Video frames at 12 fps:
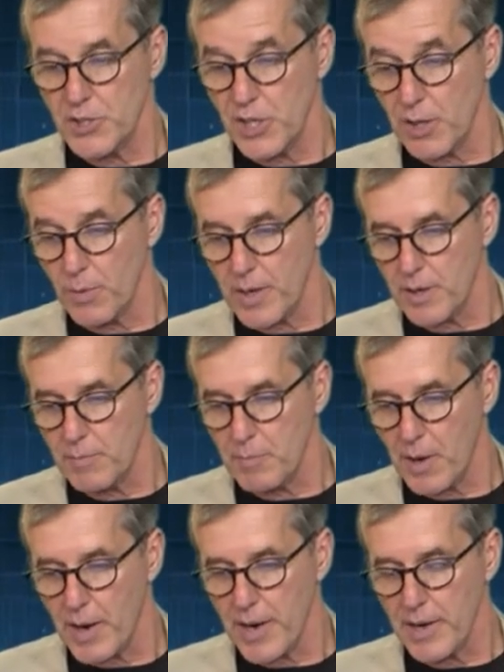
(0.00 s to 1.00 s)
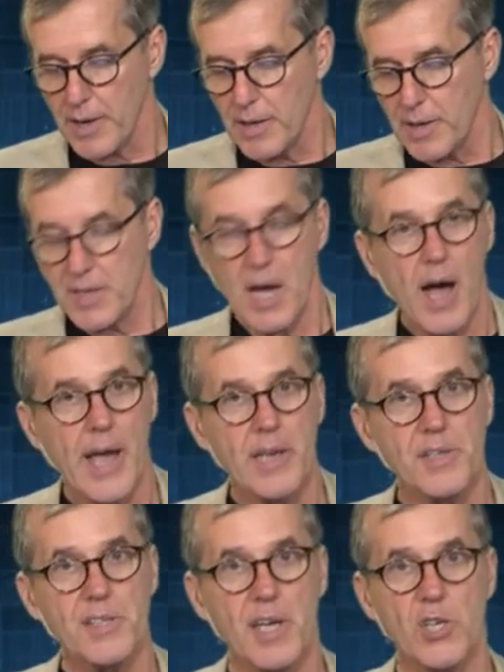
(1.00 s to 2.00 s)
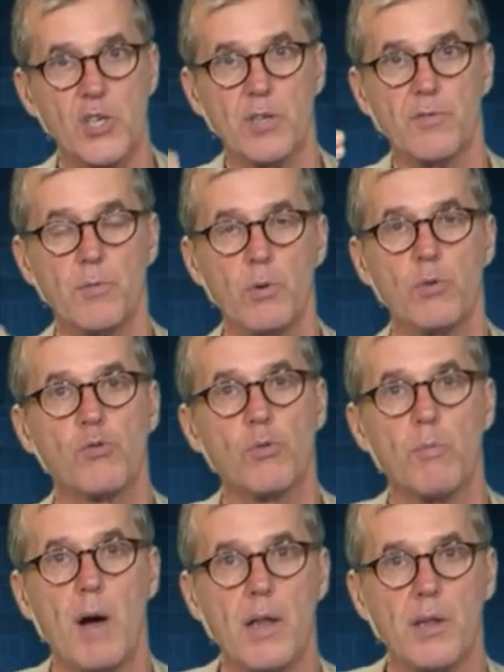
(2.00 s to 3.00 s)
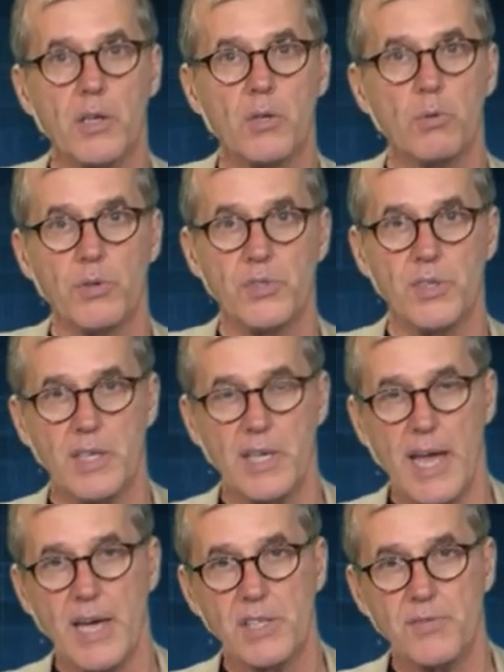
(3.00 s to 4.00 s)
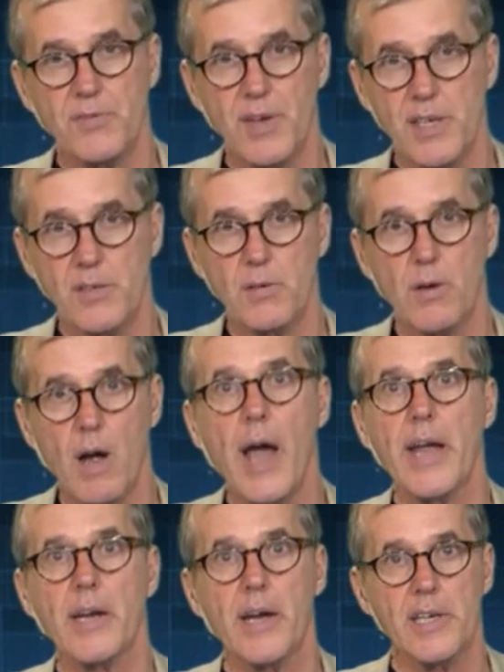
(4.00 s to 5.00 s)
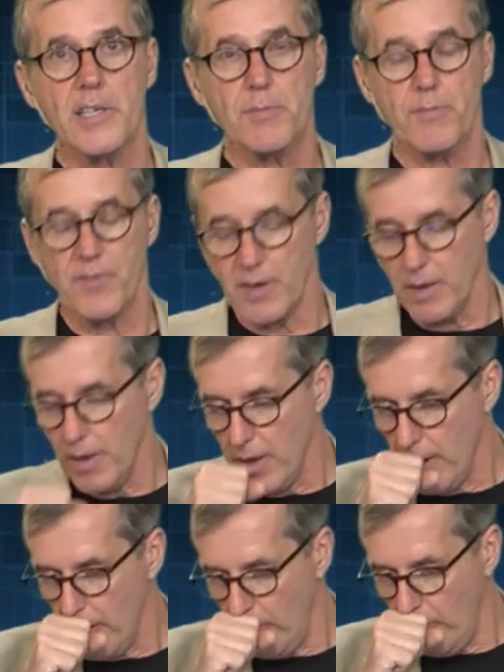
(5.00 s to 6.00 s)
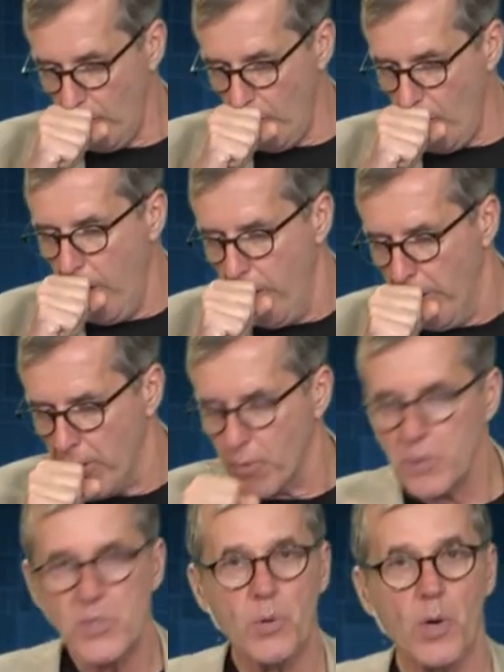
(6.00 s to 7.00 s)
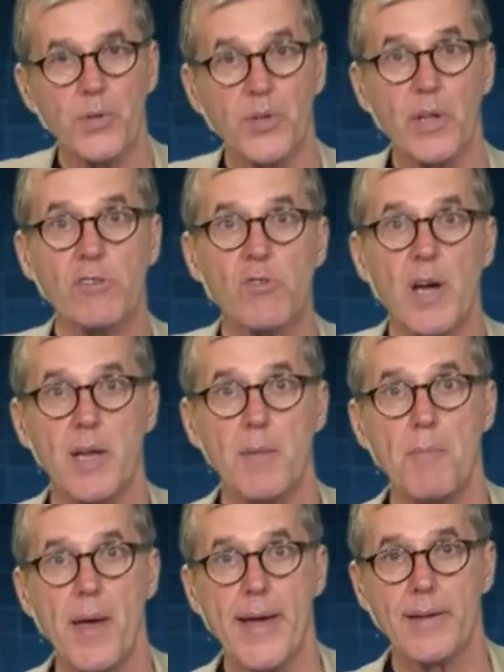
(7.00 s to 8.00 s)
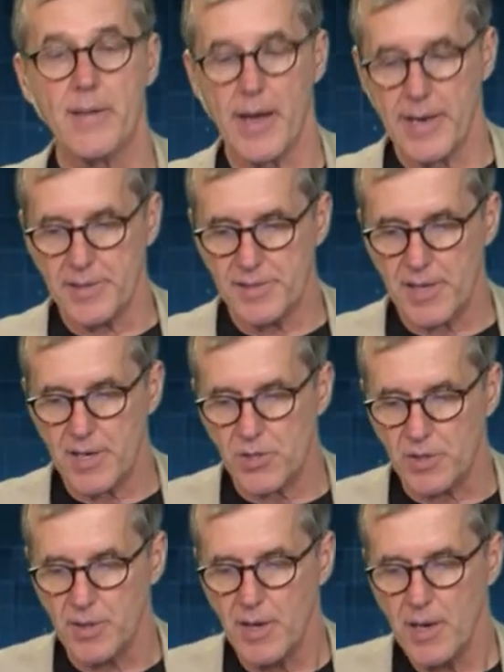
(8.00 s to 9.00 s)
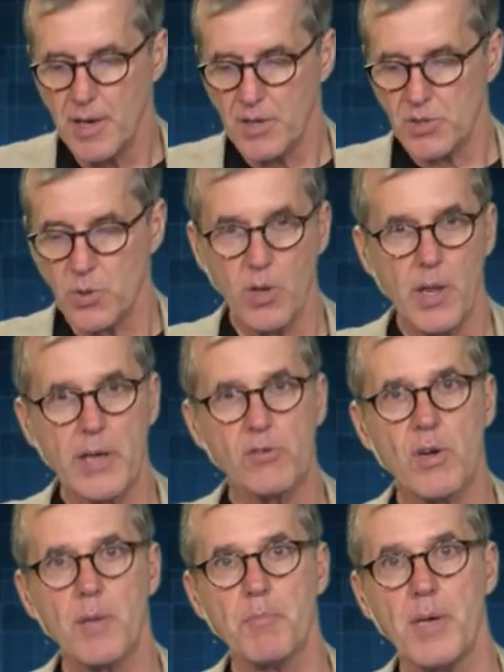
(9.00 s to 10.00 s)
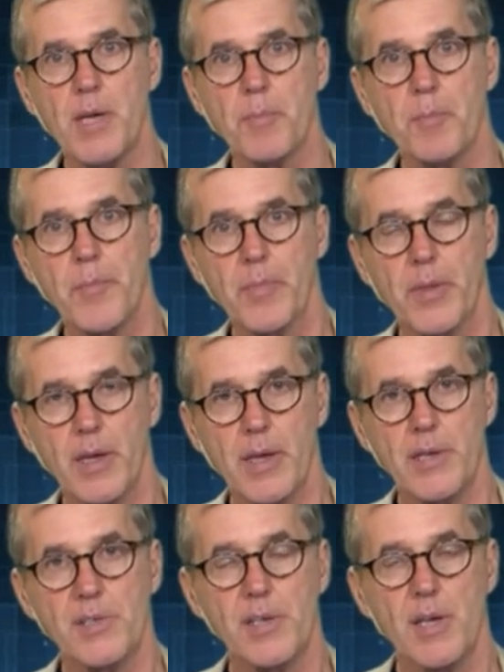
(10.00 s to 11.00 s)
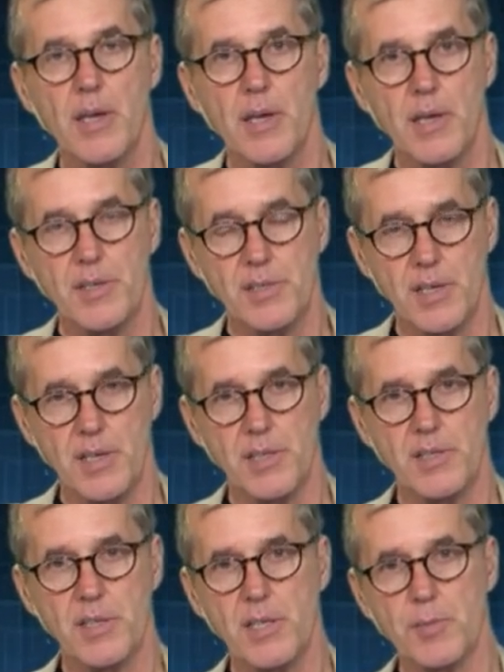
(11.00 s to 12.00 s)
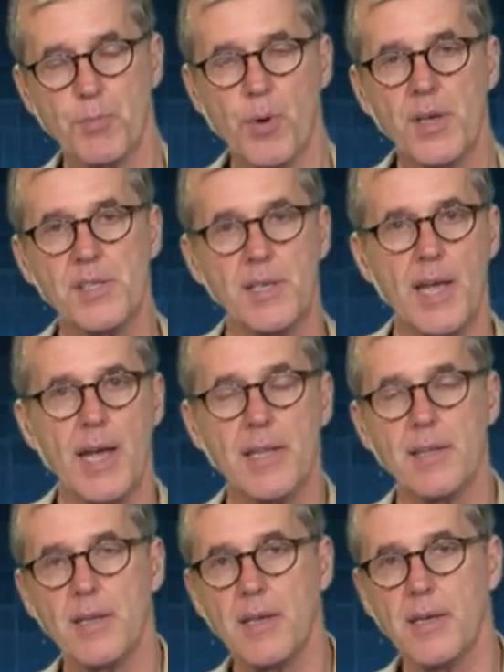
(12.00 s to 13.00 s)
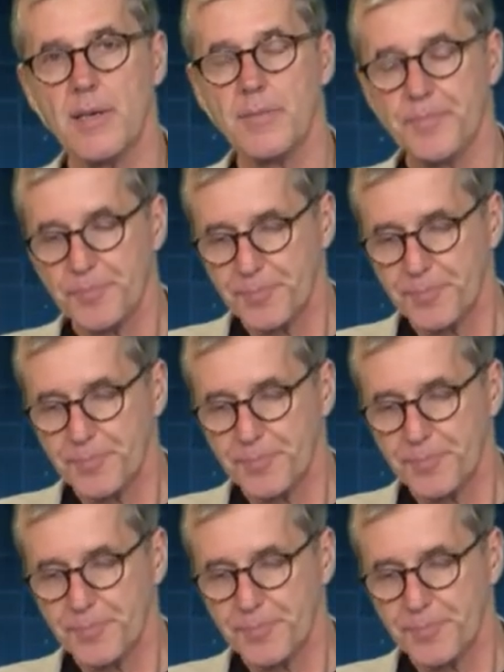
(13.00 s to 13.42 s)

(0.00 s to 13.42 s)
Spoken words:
generated by the ionization of neutral molecules in the gas phase. They're ionized via what's called electron impact ionization. And so an electron beam is present at the